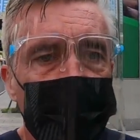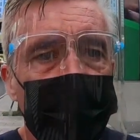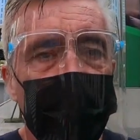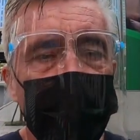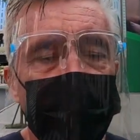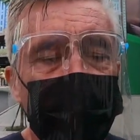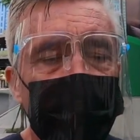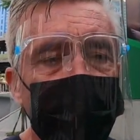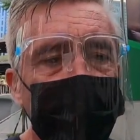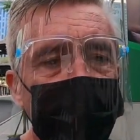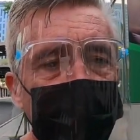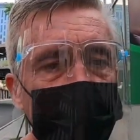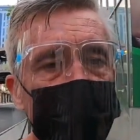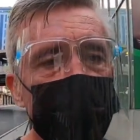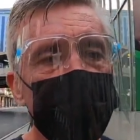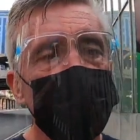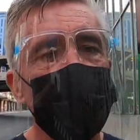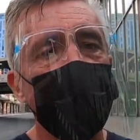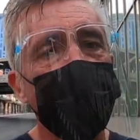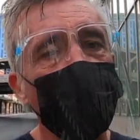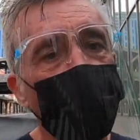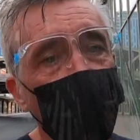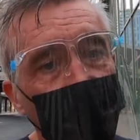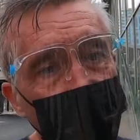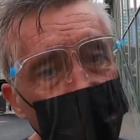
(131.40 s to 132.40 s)
And fingers
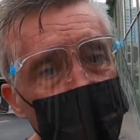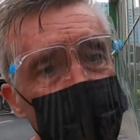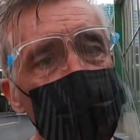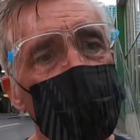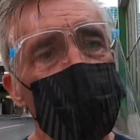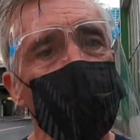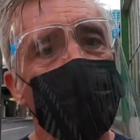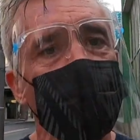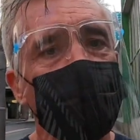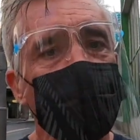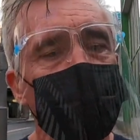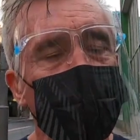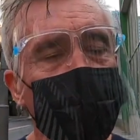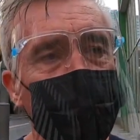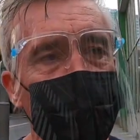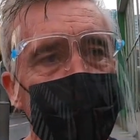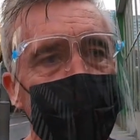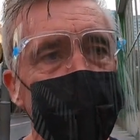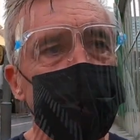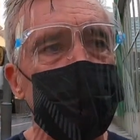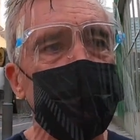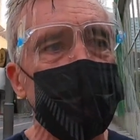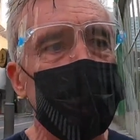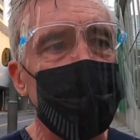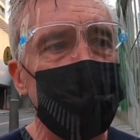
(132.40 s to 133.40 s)
crossed,
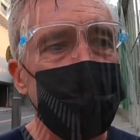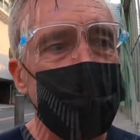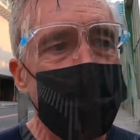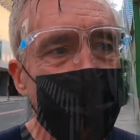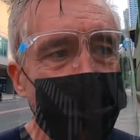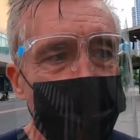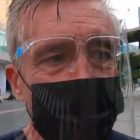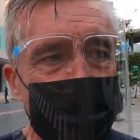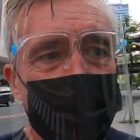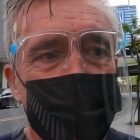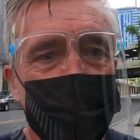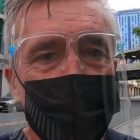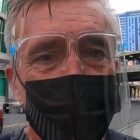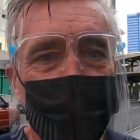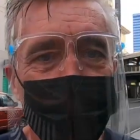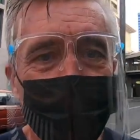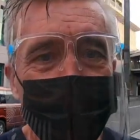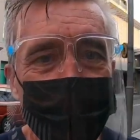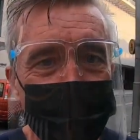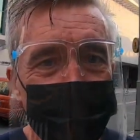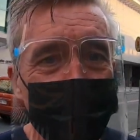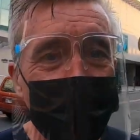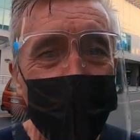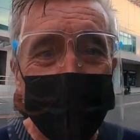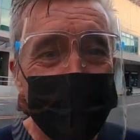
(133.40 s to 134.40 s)
we
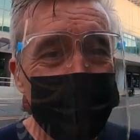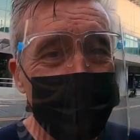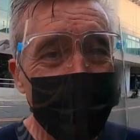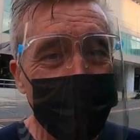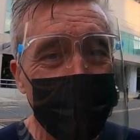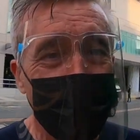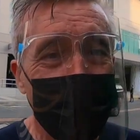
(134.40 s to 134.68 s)
flatten the